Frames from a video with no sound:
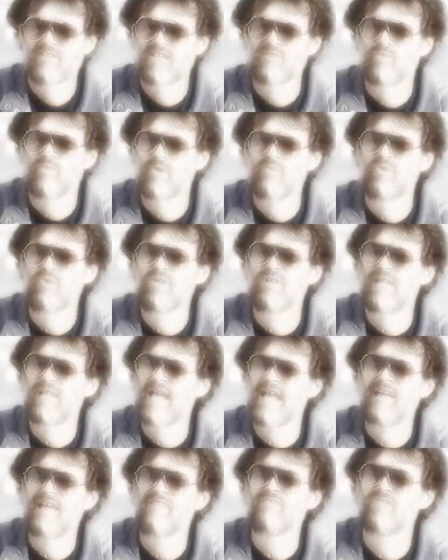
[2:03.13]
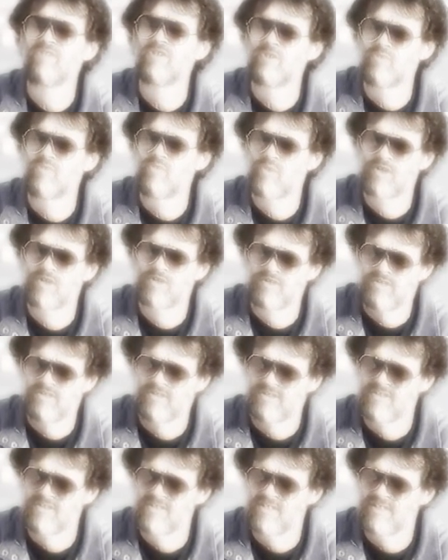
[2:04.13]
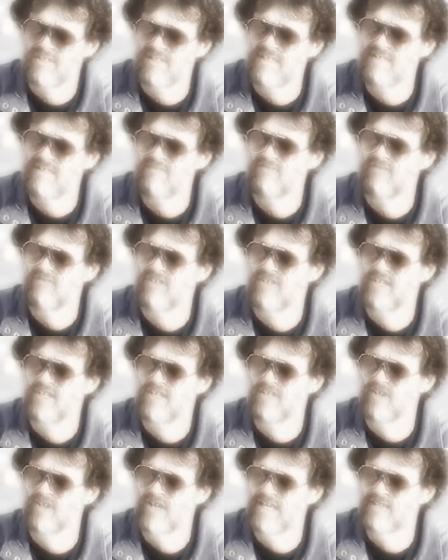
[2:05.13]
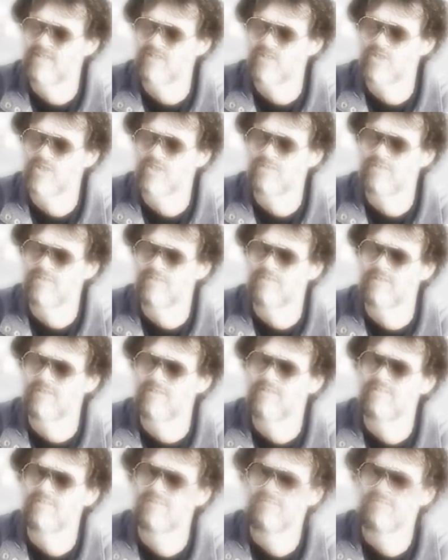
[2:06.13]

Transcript: then we will have no world to leave for our grandchildren.